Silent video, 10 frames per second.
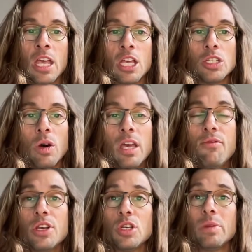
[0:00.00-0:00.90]
So if
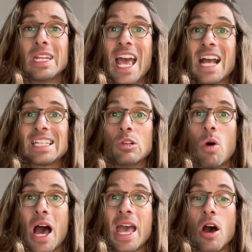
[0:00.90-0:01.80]
we assume that x and
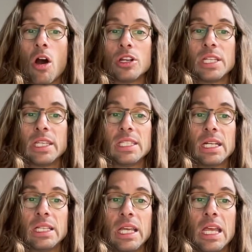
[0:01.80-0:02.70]
y are
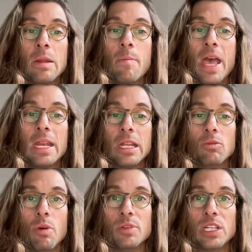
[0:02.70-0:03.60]
statistically independent,
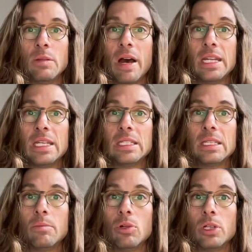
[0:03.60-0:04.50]
represented by this
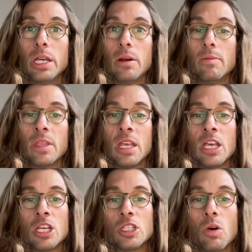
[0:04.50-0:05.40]
symbol here,
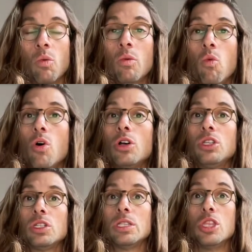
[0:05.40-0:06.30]
so we want
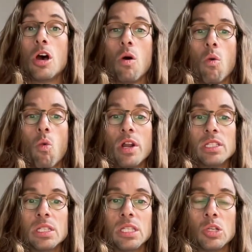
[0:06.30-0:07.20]
to know what is
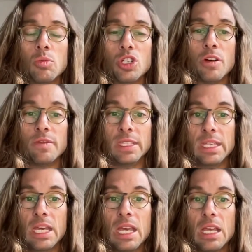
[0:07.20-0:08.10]
the distribution of
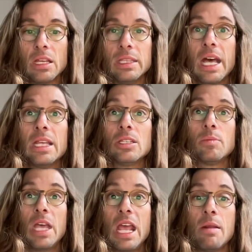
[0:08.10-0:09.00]
z that is
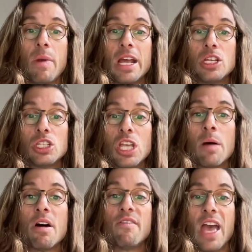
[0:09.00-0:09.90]
obtained by the
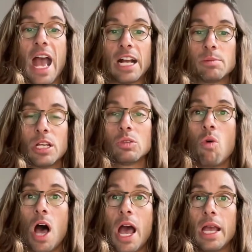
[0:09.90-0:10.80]
sum of x plus
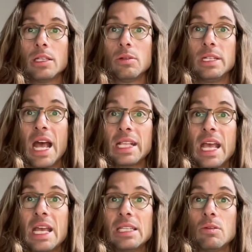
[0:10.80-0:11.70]
y. So in that
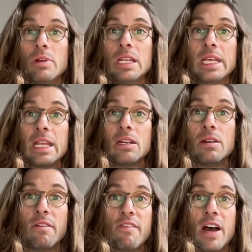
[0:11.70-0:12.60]
case, we can
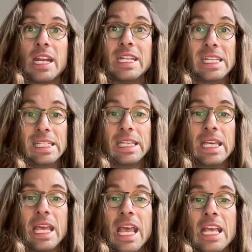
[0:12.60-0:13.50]
find that
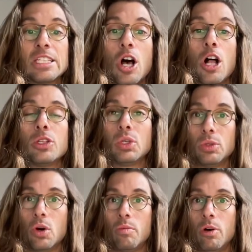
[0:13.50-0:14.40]
z is also
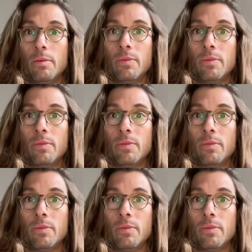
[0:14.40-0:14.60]
normal.